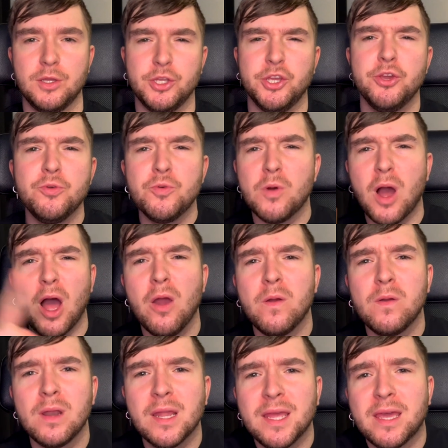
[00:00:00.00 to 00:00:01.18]
you
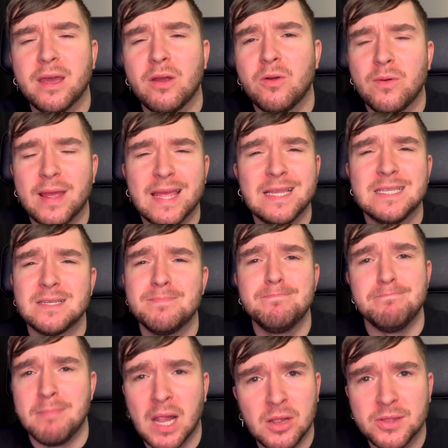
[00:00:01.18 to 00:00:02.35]
only go into
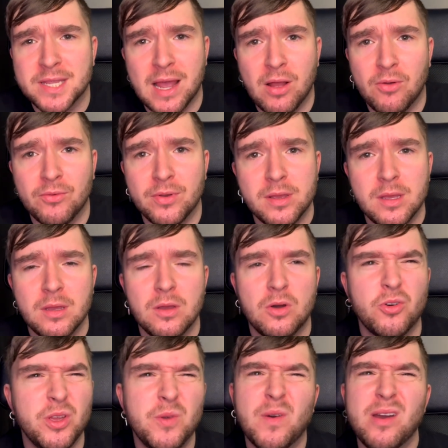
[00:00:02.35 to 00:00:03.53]
meltdown
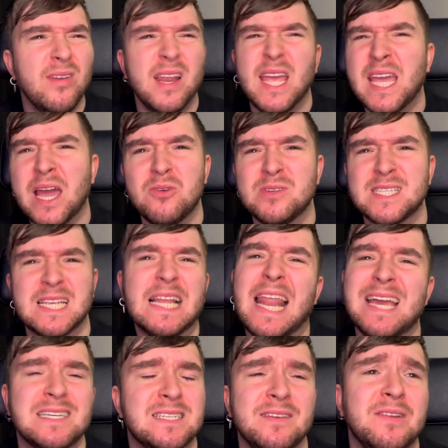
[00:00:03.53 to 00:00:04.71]
or you only go
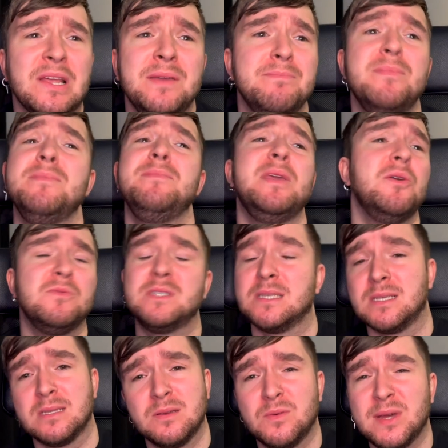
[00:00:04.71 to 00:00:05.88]
selectively
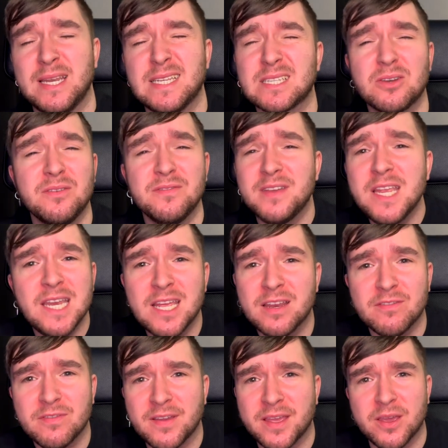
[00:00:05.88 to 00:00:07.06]
mute when it's
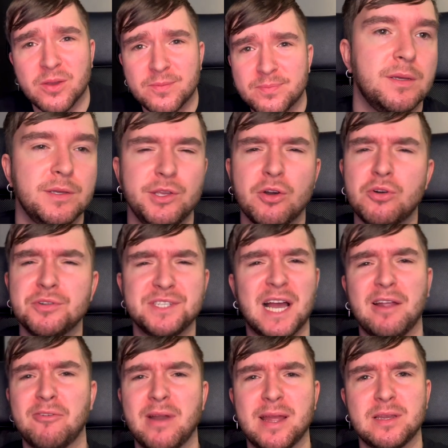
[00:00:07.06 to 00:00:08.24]
convenient for you. Your
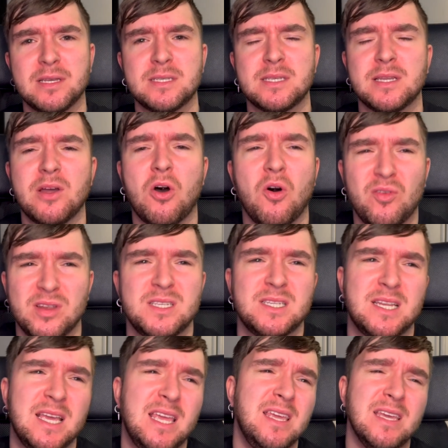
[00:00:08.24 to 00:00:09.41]
directness and
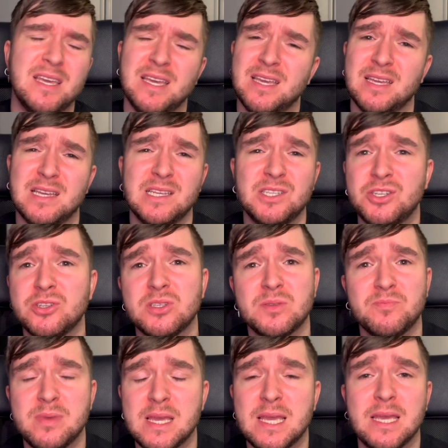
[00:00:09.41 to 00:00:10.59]
honesty is
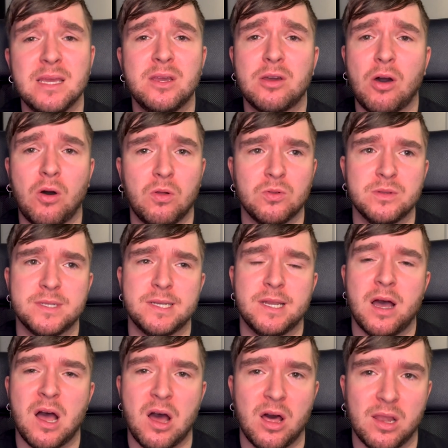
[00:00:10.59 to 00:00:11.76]
just being cold and
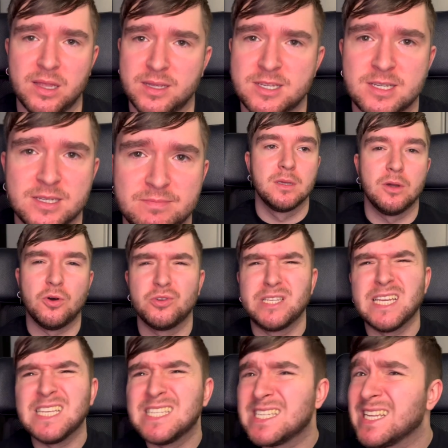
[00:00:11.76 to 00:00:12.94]
heartless.
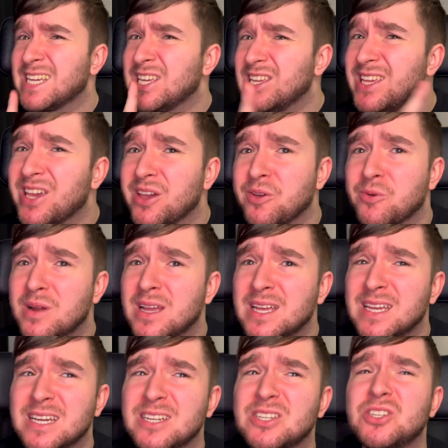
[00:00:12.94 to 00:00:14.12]
Autistic you
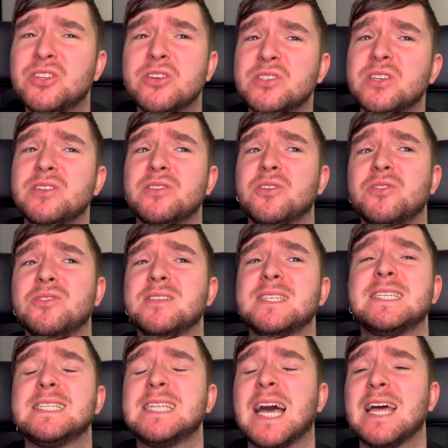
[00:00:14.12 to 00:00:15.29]
doesn't
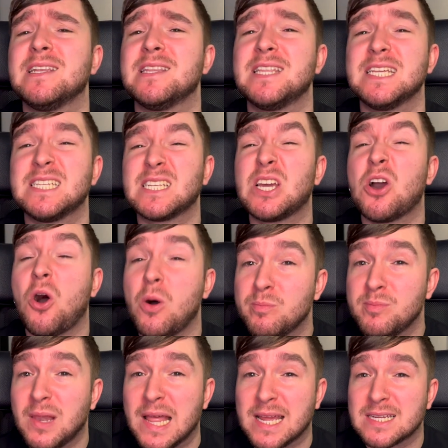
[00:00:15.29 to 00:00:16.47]
understand this
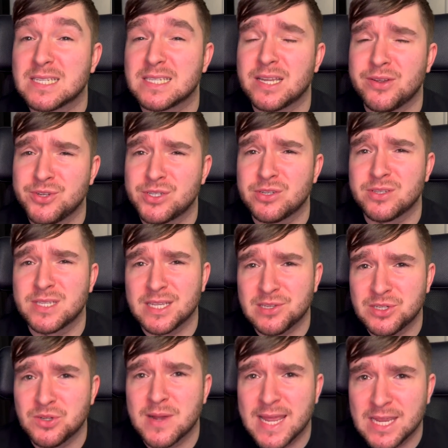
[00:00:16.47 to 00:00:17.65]
complex social
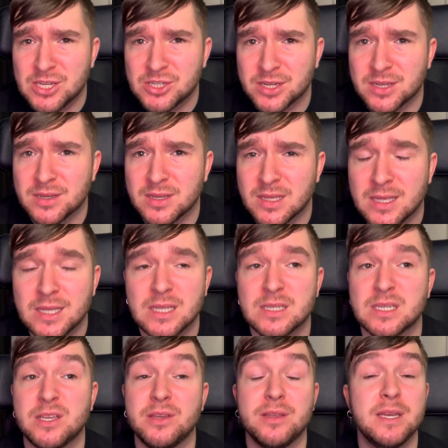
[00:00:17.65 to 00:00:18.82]
situation,
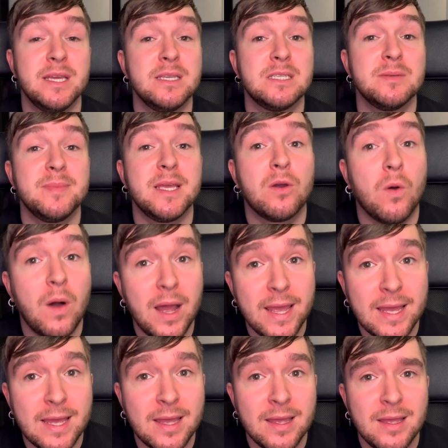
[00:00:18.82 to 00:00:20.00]
so you need to be
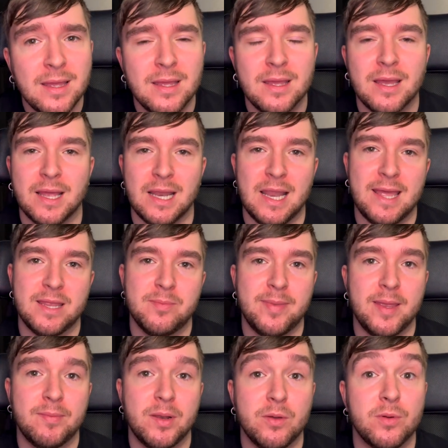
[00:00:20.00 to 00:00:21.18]
quiet and let the
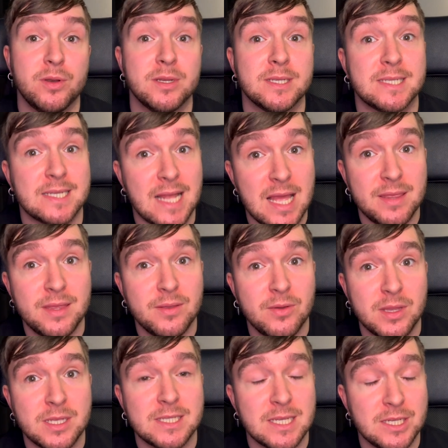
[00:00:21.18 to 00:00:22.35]
people who understand what
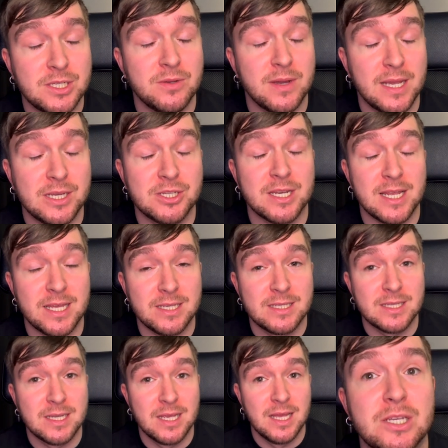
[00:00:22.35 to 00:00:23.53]
the situation
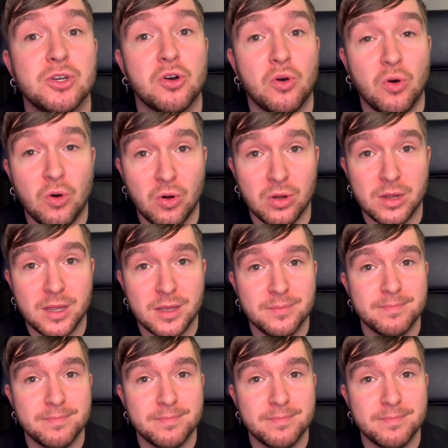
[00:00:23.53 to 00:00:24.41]
is talk.